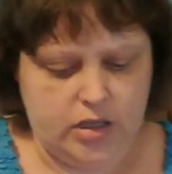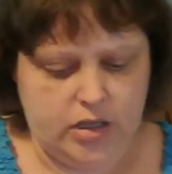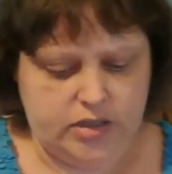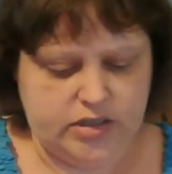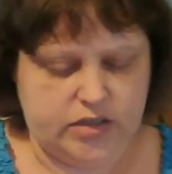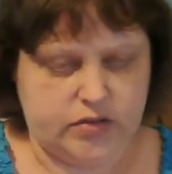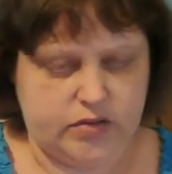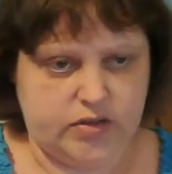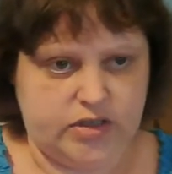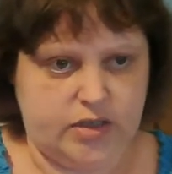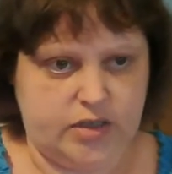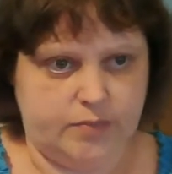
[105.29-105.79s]

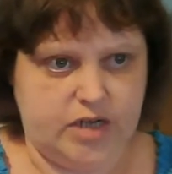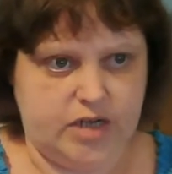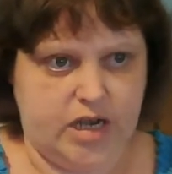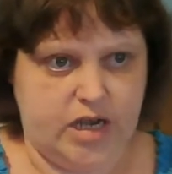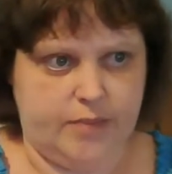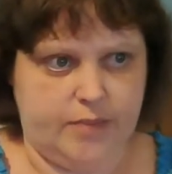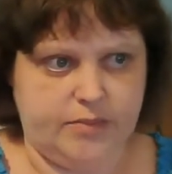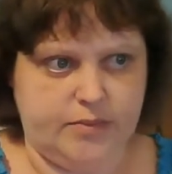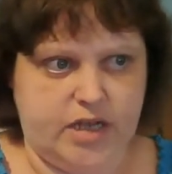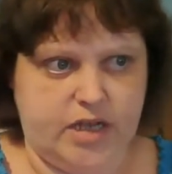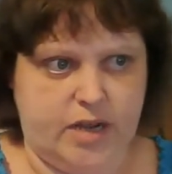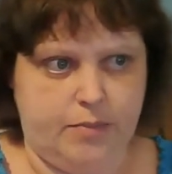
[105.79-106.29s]
So
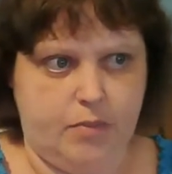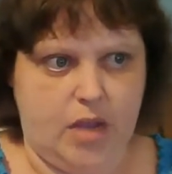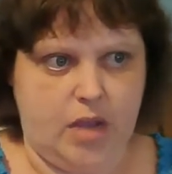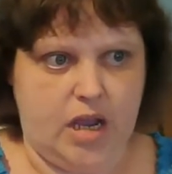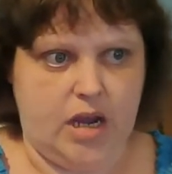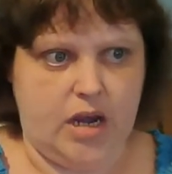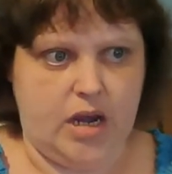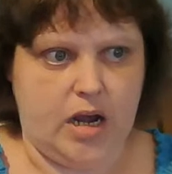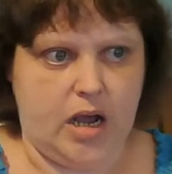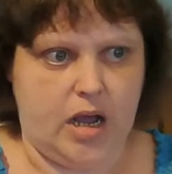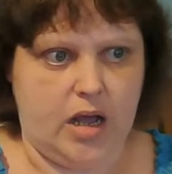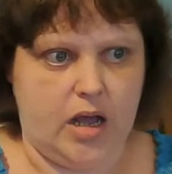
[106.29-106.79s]
sometimes I may
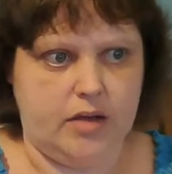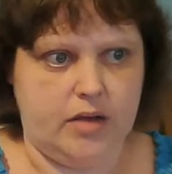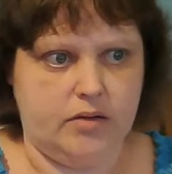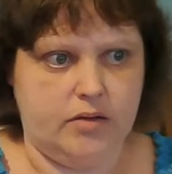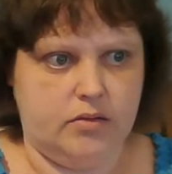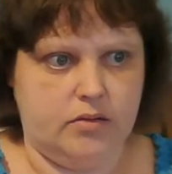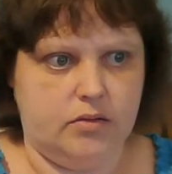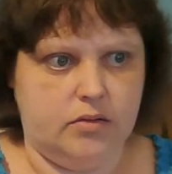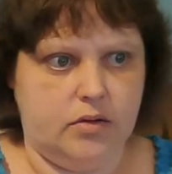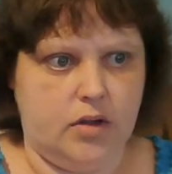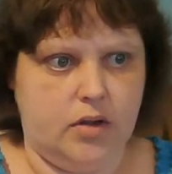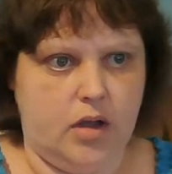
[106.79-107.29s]
not,
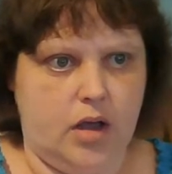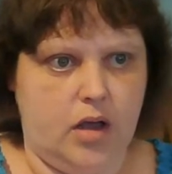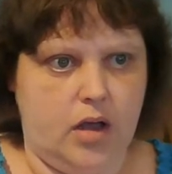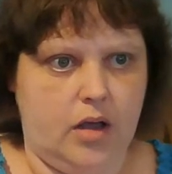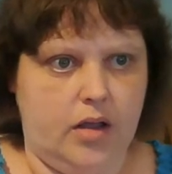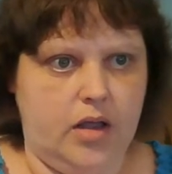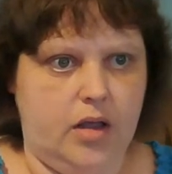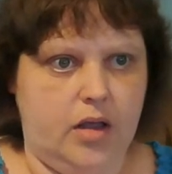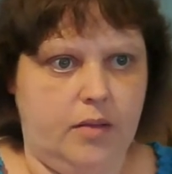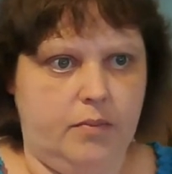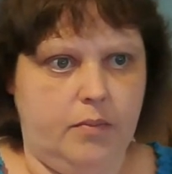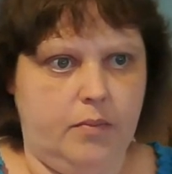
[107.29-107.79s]

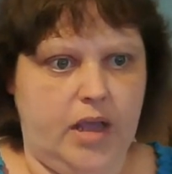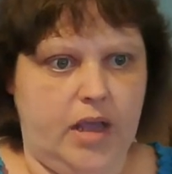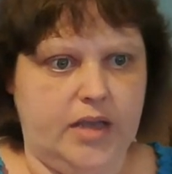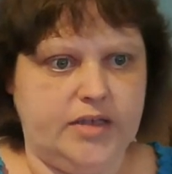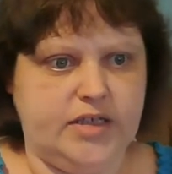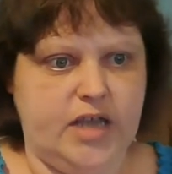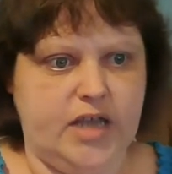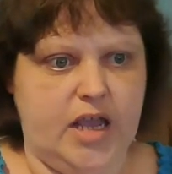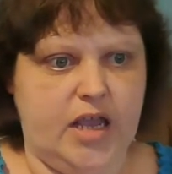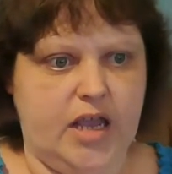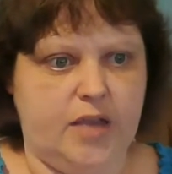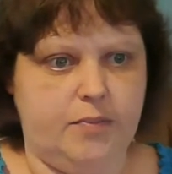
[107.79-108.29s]
it may
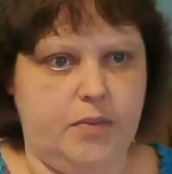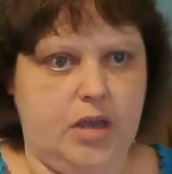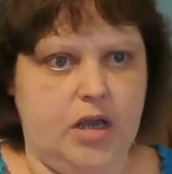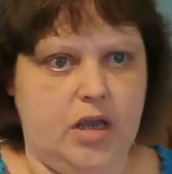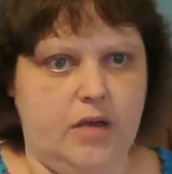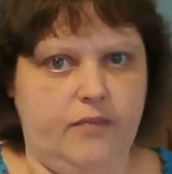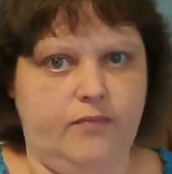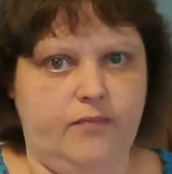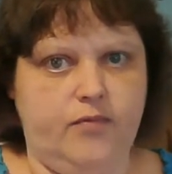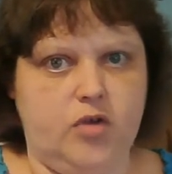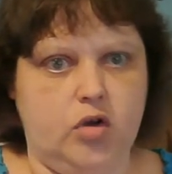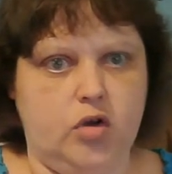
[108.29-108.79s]
take me
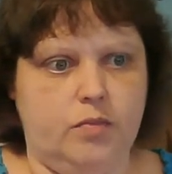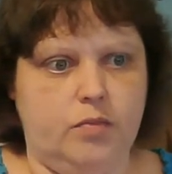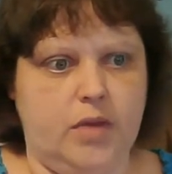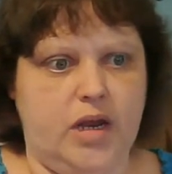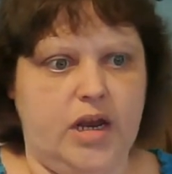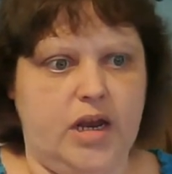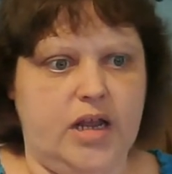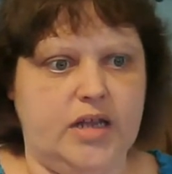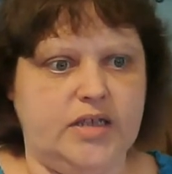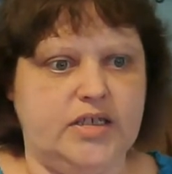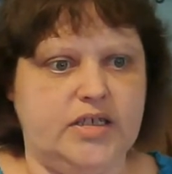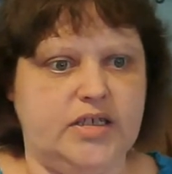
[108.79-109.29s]
a few
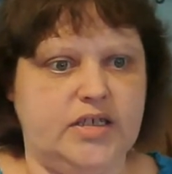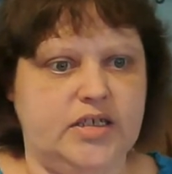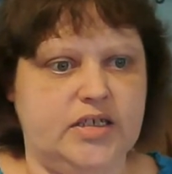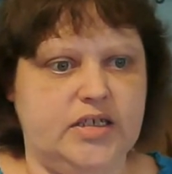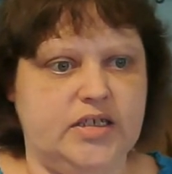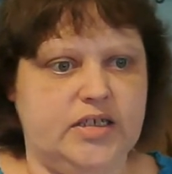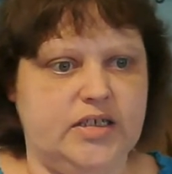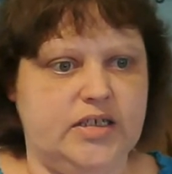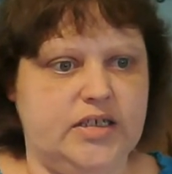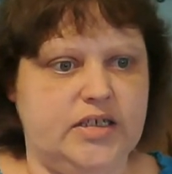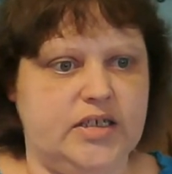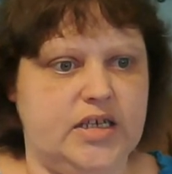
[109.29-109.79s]
minutes to
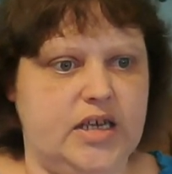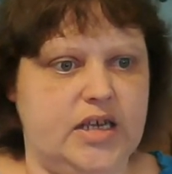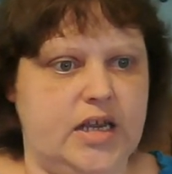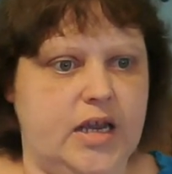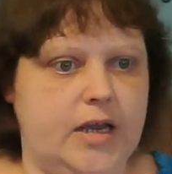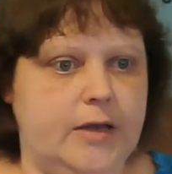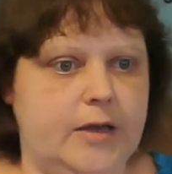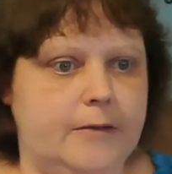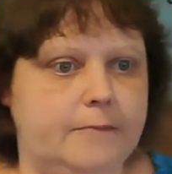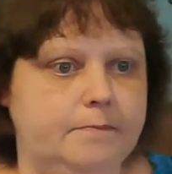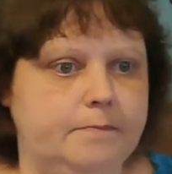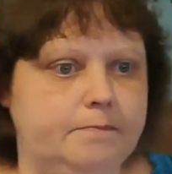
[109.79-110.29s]
see
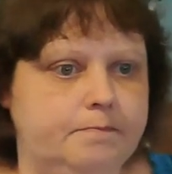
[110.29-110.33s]
it.